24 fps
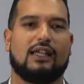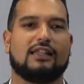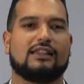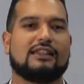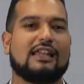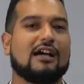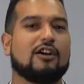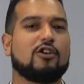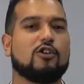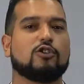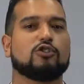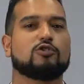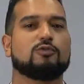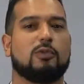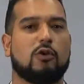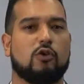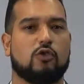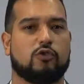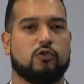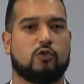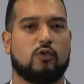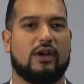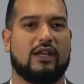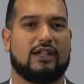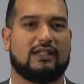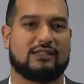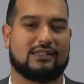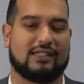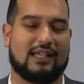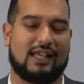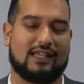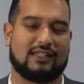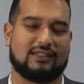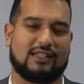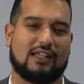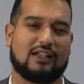That goes both ways,
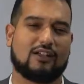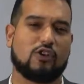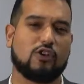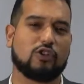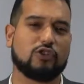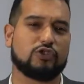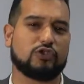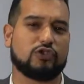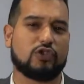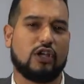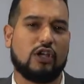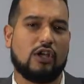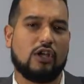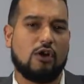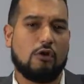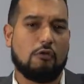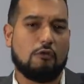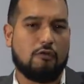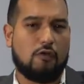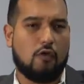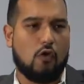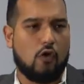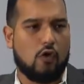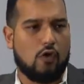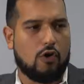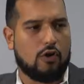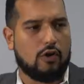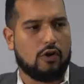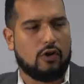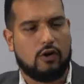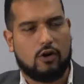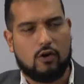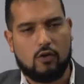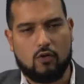guys. That goes for